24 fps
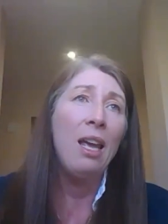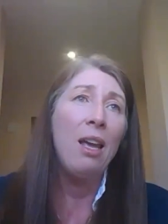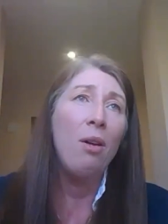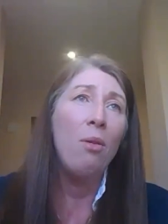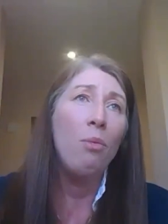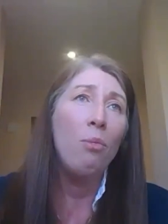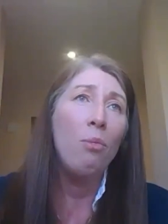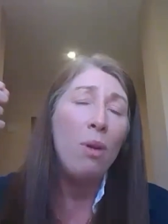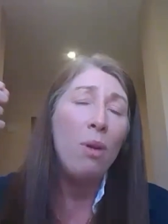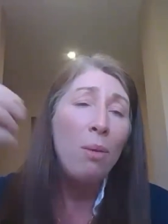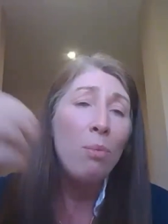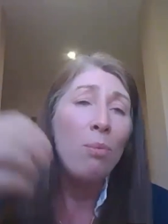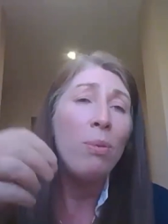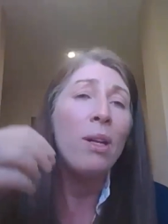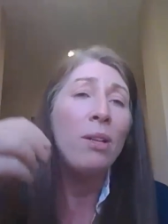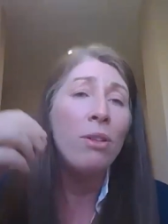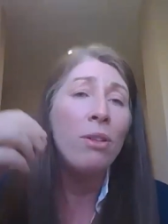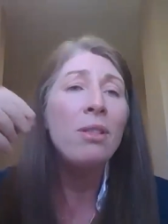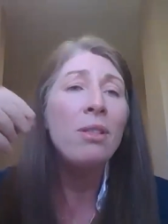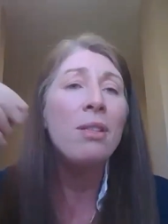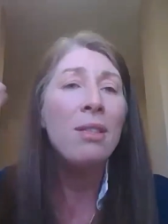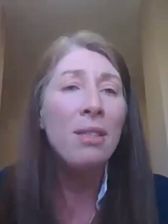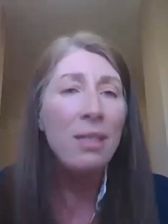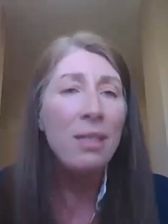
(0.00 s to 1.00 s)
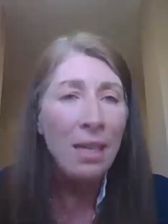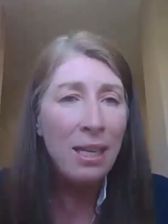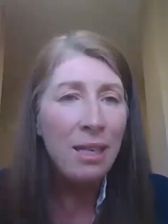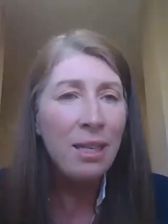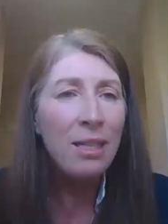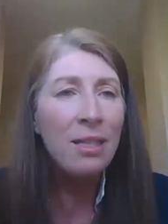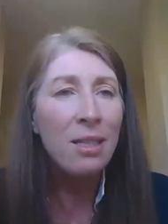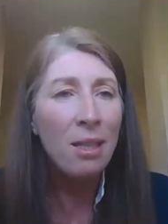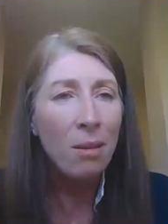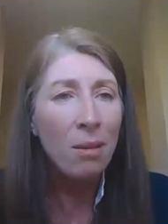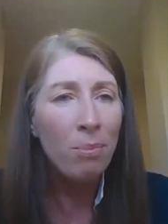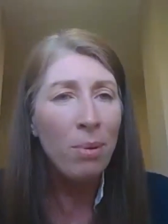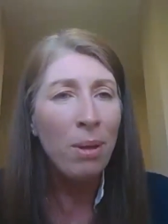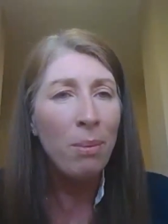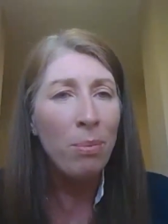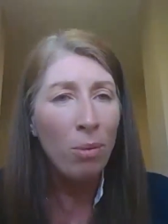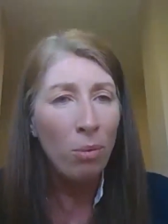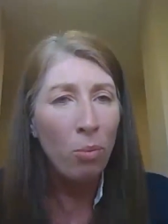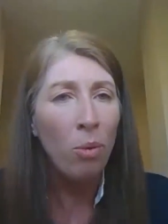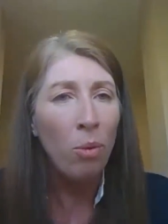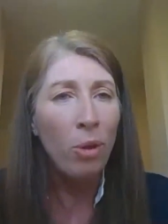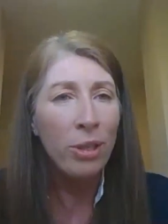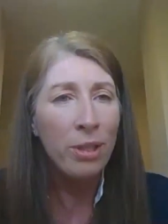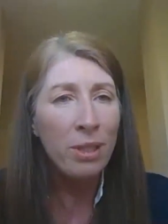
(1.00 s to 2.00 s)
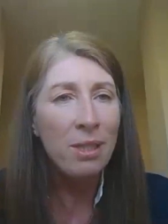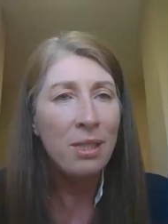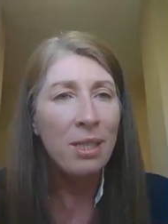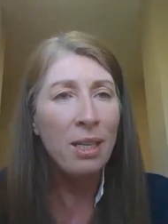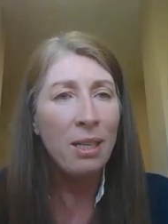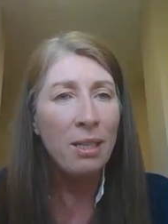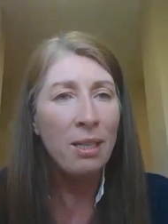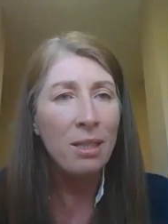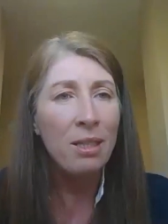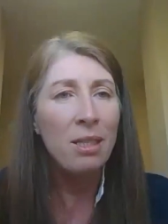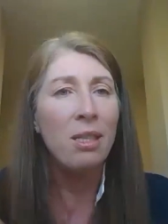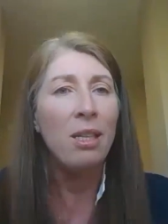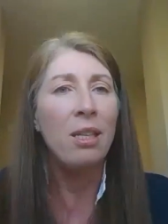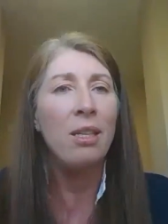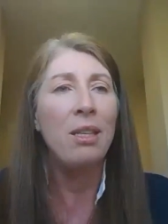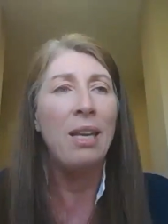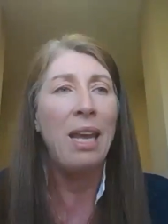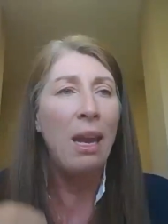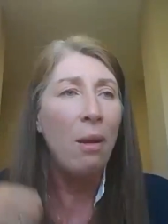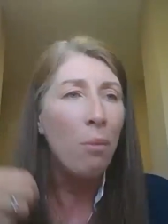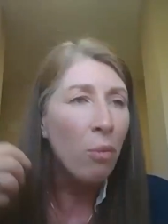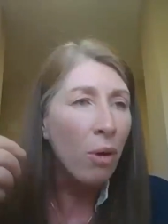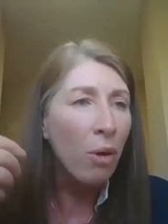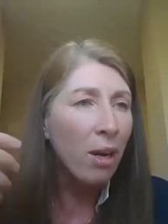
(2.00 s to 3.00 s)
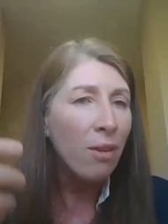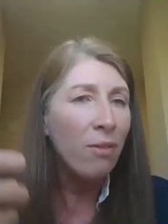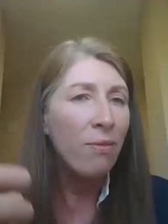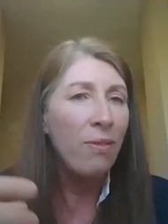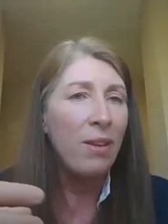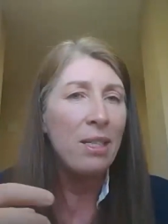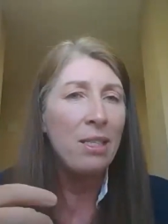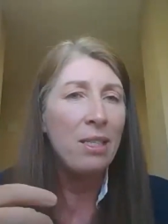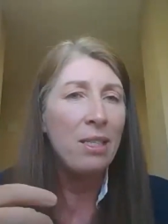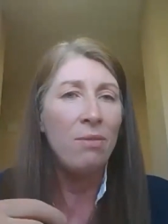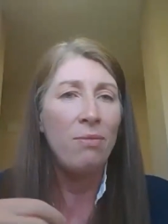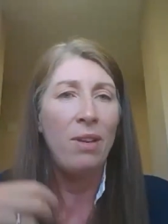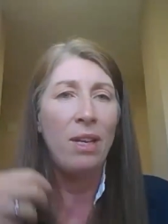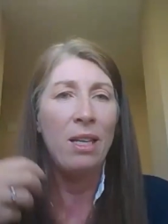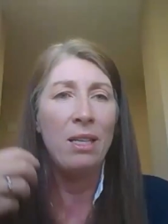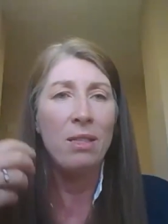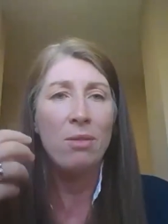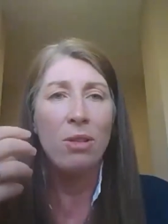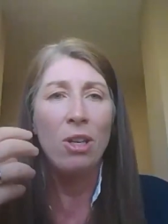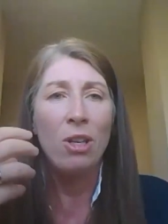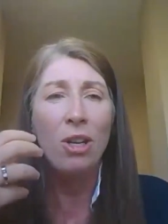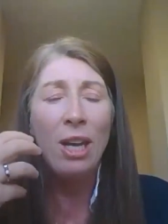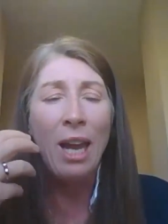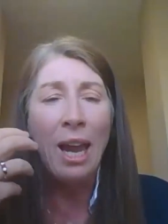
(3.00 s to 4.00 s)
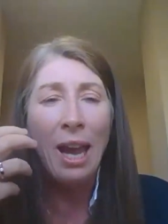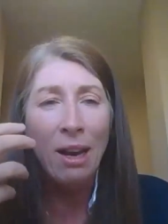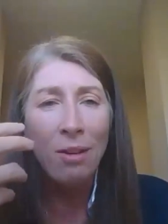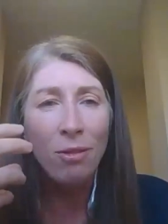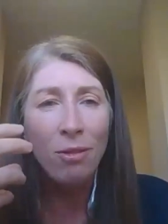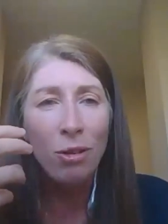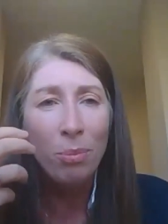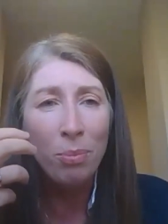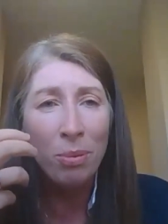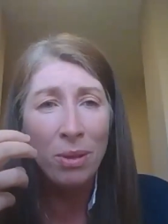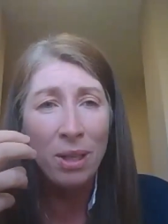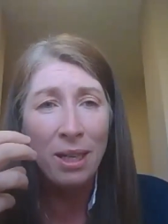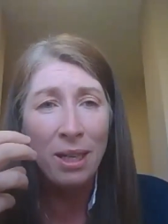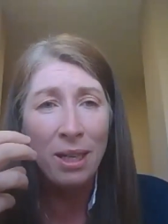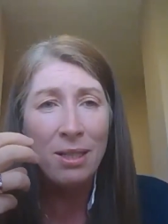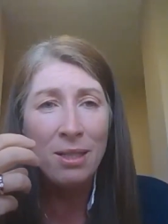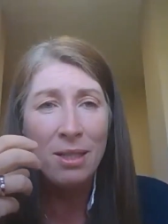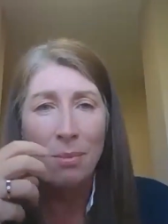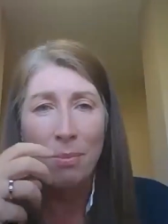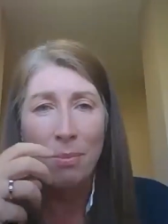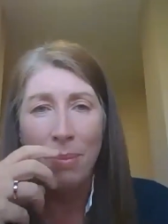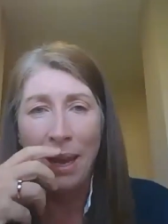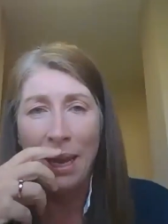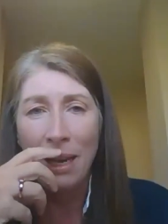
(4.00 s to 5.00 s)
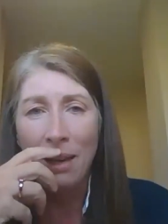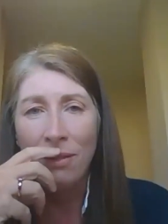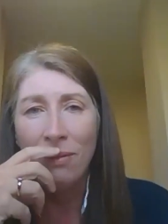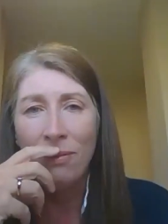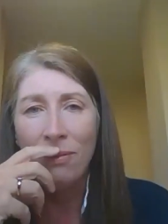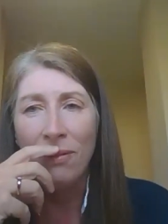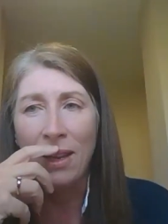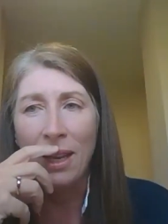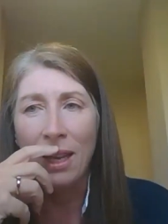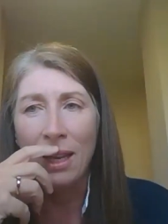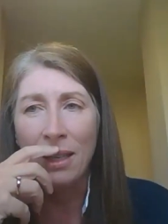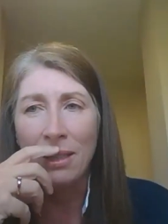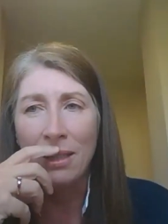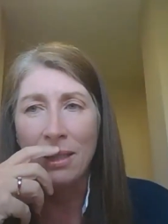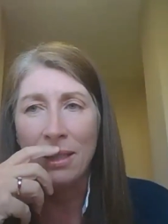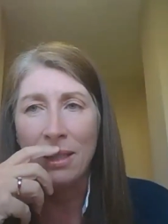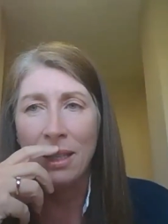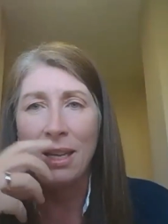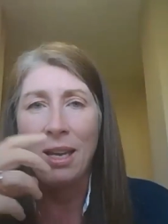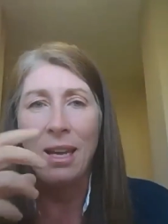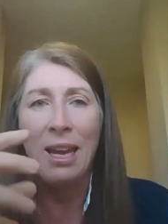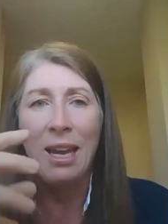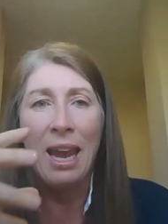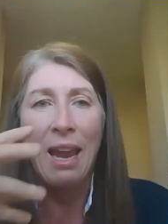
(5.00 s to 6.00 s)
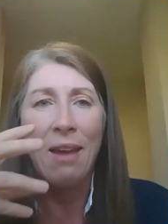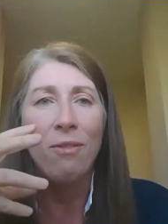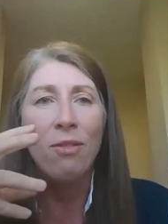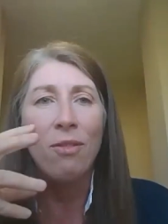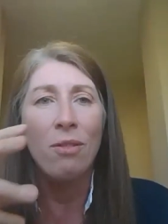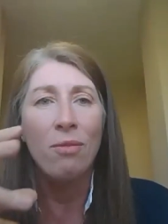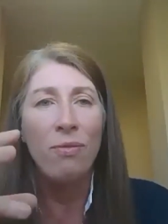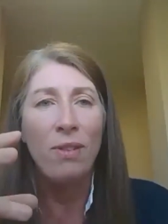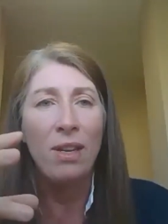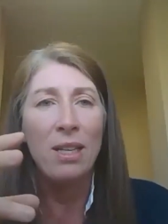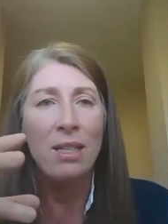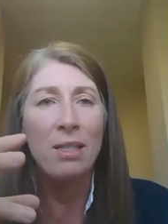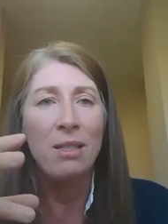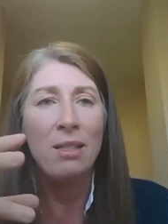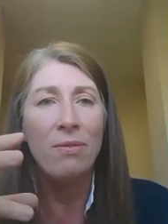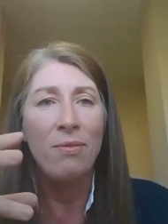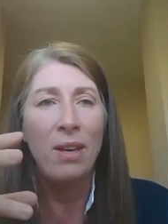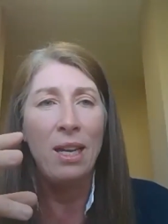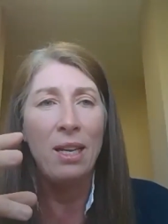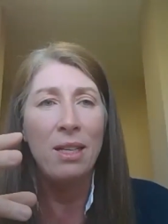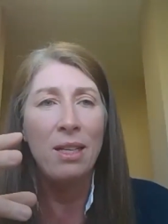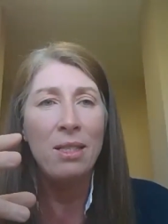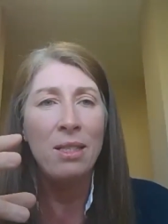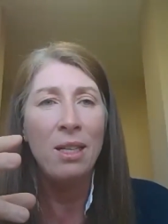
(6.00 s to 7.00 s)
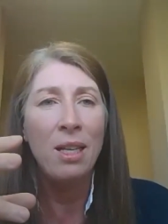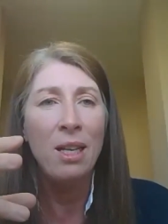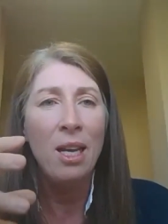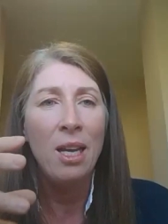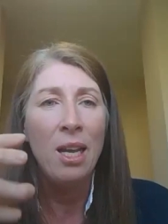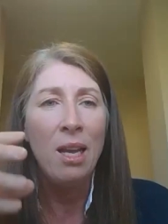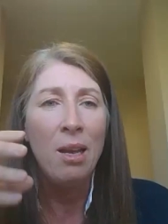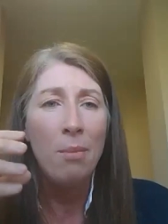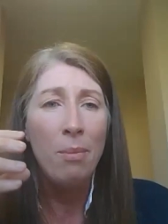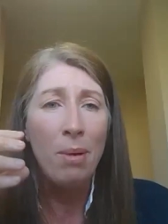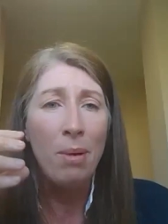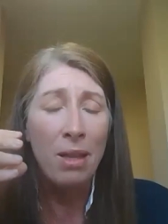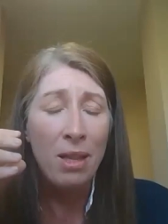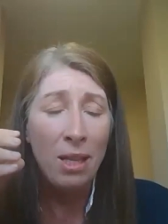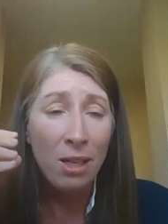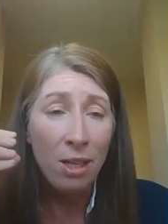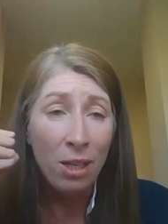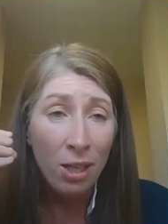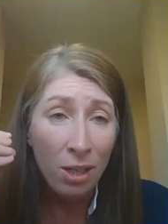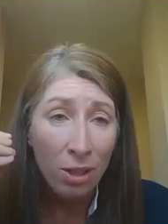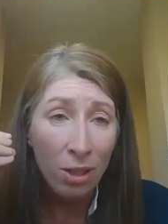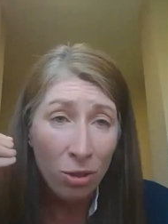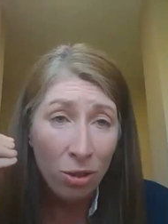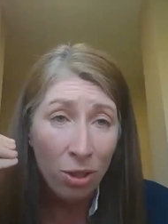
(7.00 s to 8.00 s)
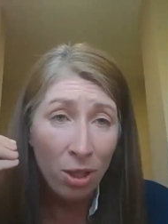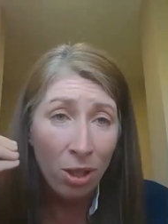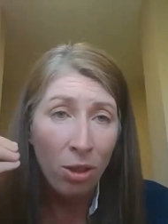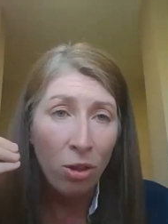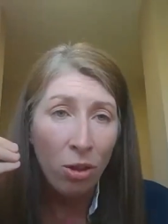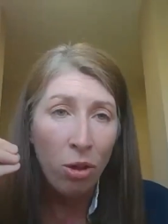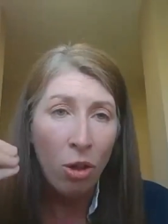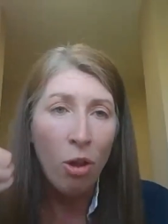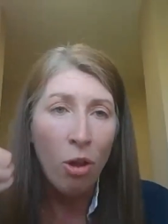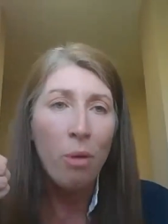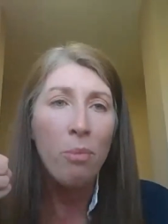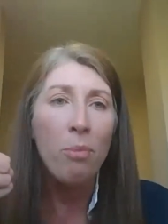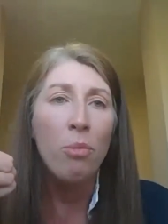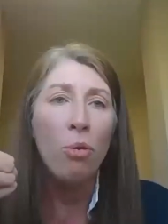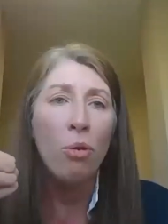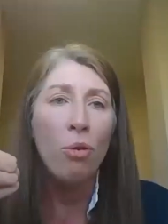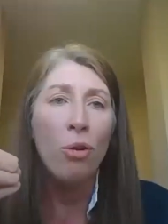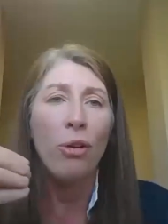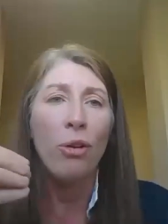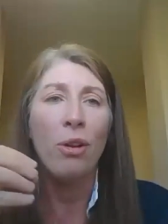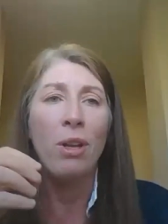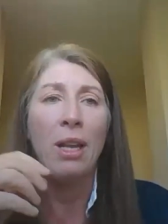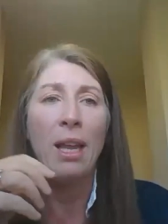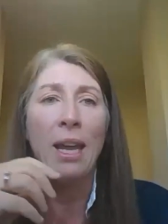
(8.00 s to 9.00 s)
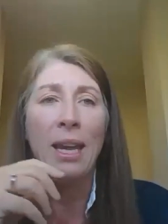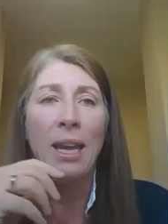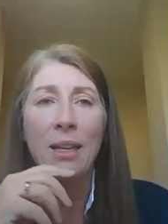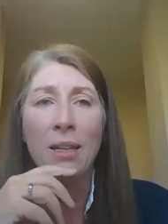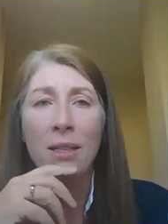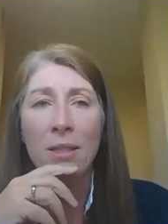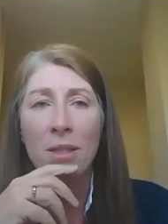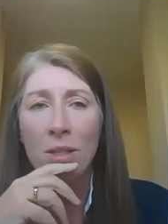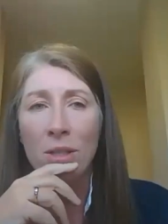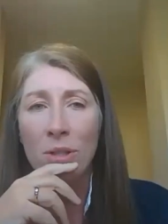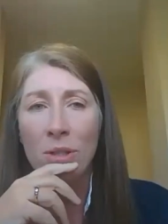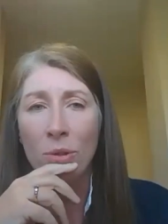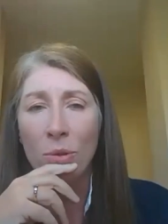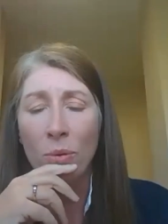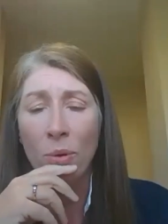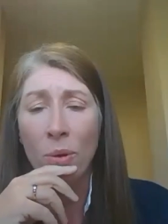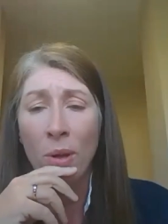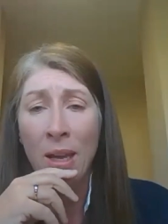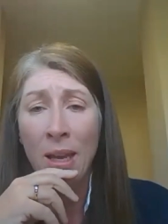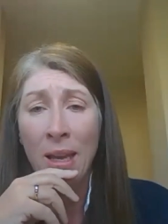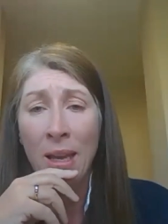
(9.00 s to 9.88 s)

we will see some people wanting to network face-to-face. You can't replace the benefits that you get from face-to-face. I think you can do a lot more online. And so,